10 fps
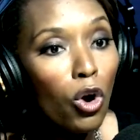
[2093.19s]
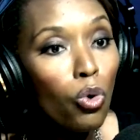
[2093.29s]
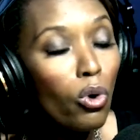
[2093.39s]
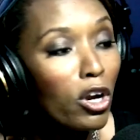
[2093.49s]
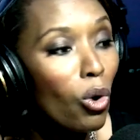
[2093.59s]

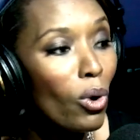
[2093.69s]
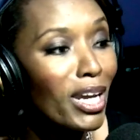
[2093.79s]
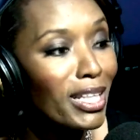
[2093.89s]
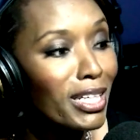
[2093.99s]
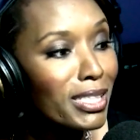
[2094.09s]
who are going
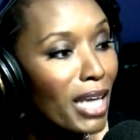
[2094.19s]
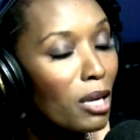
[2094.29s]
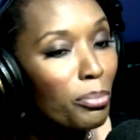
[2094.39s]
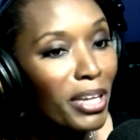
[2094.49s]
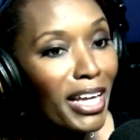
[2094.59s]
in the
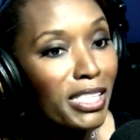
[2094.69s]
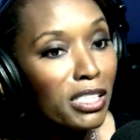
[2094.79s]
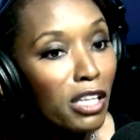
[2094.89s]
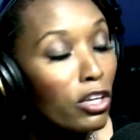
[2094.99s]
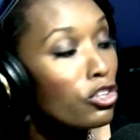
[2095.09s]
same place
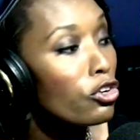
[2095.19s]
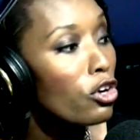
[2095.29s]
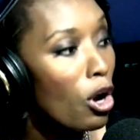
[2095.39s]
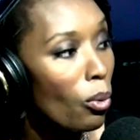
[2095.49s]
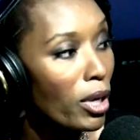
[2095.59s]
that you're
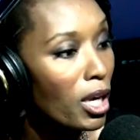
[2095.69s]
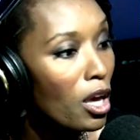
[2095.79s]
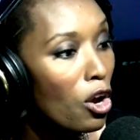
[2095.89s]
going,